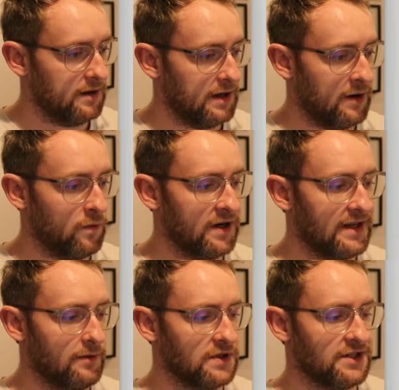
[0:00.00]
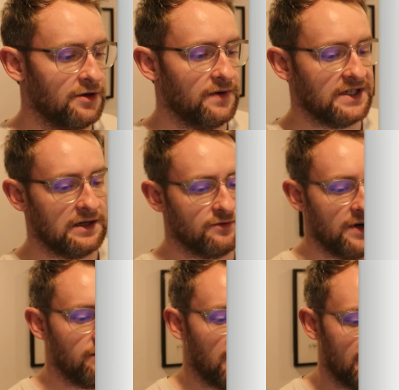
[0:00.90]
And what that will do is it'll
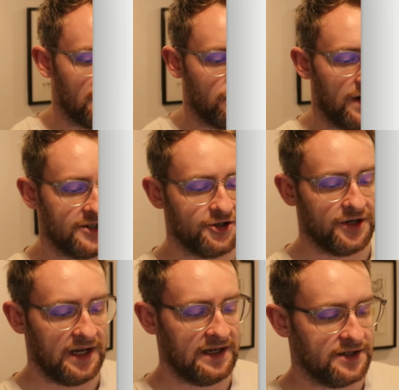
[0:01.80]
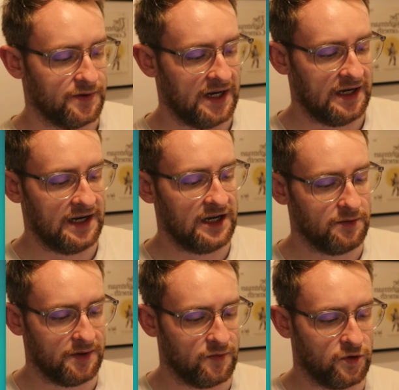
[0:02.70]
rewrite the question into a little
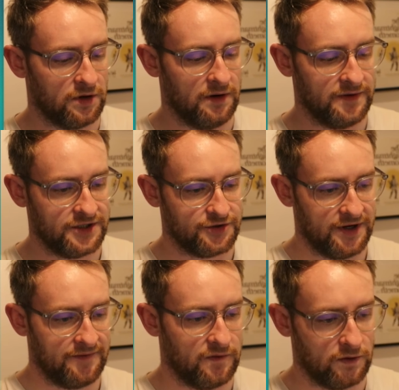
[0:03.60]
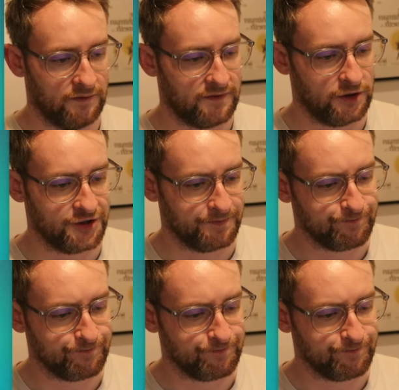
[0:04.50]
bit more of a straightforward version.